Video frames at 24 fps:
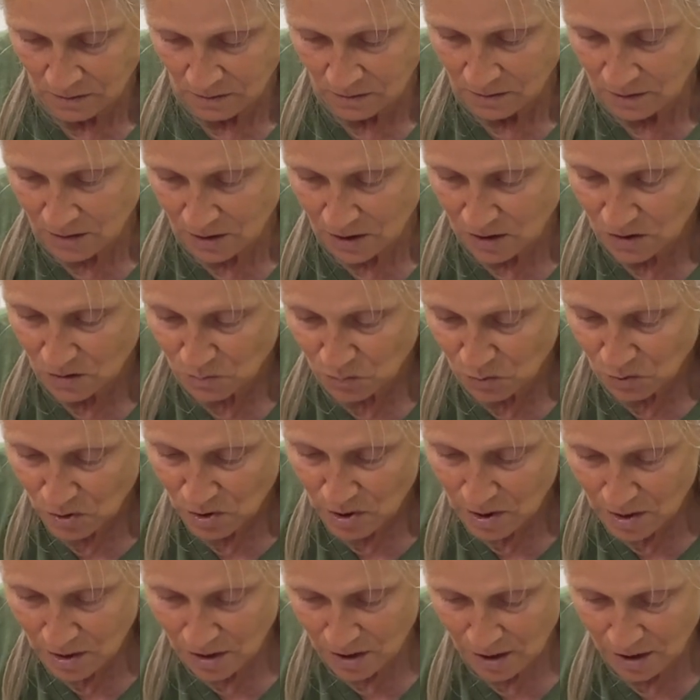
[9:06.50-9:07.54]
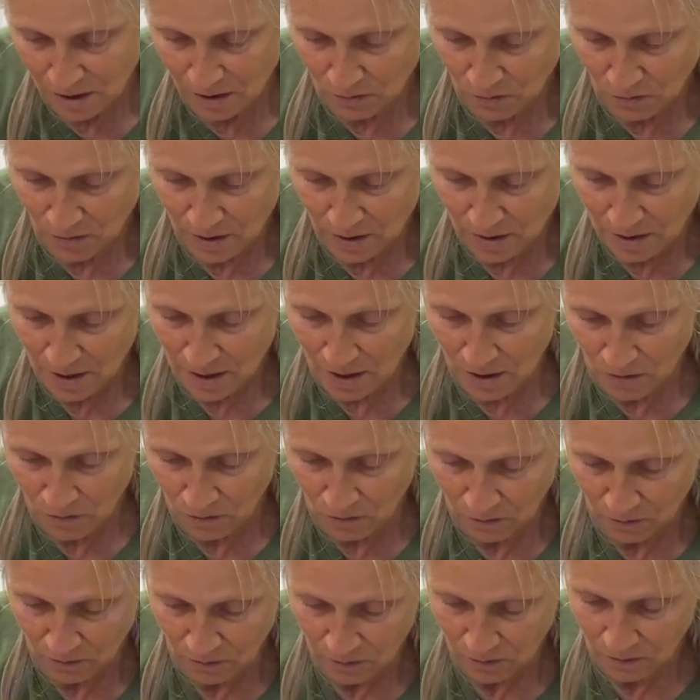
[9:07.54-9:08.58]
because it's pretty thick right
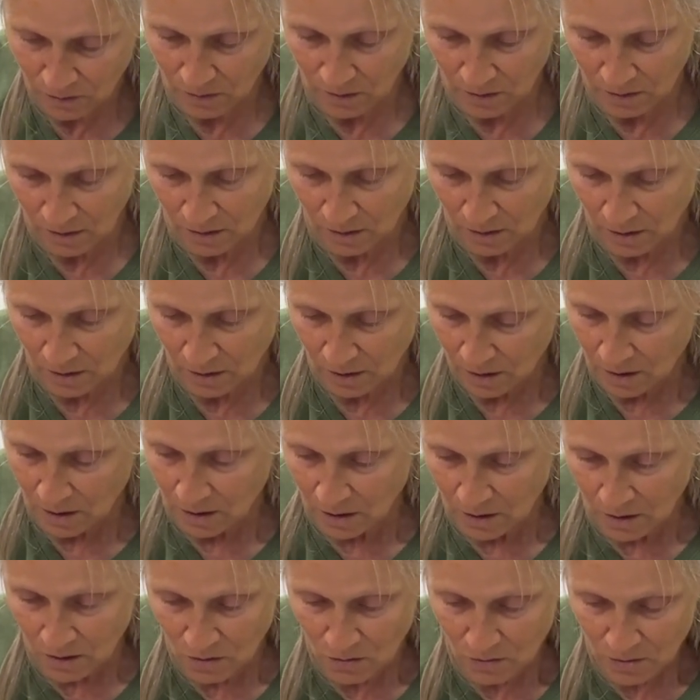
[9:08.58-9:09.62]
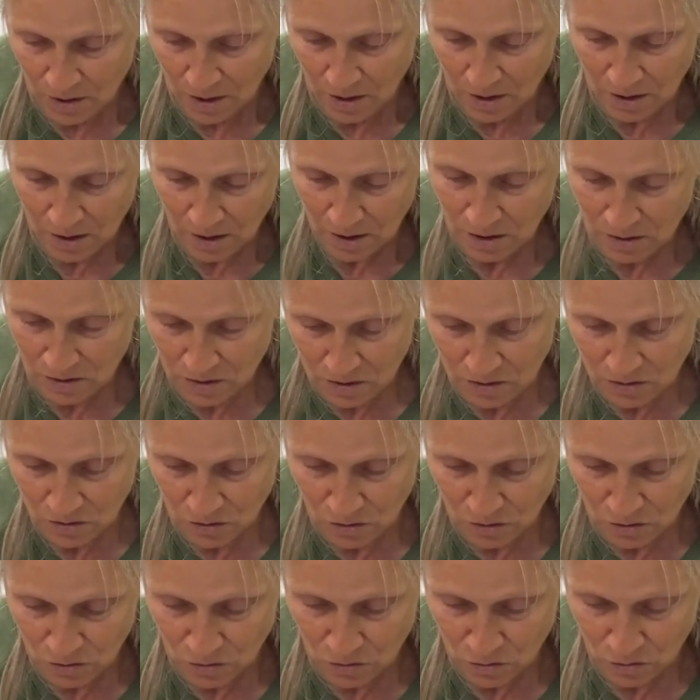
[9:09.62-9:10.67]
now. Okay,
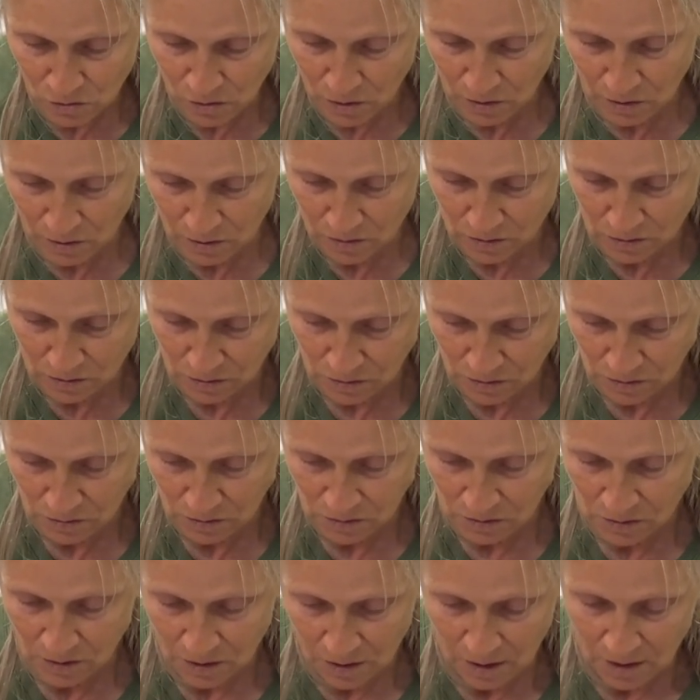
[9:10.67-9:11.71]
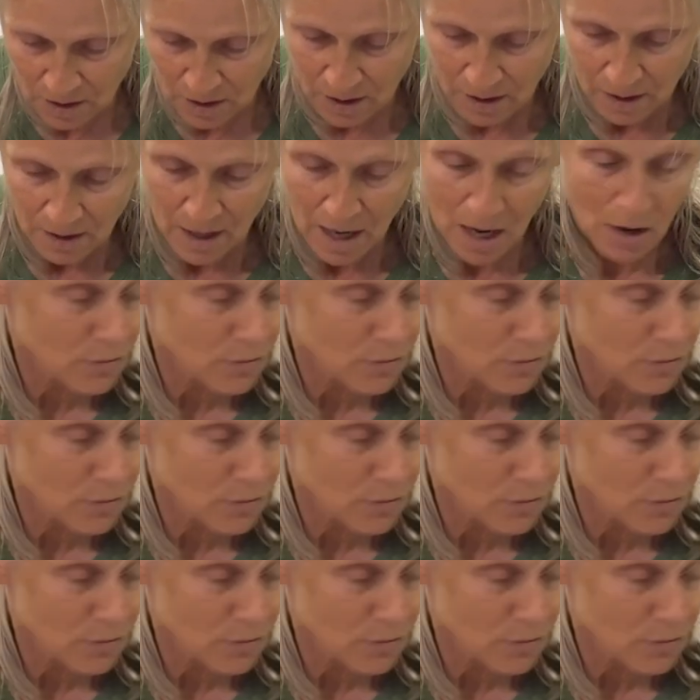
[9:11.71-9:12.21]
so I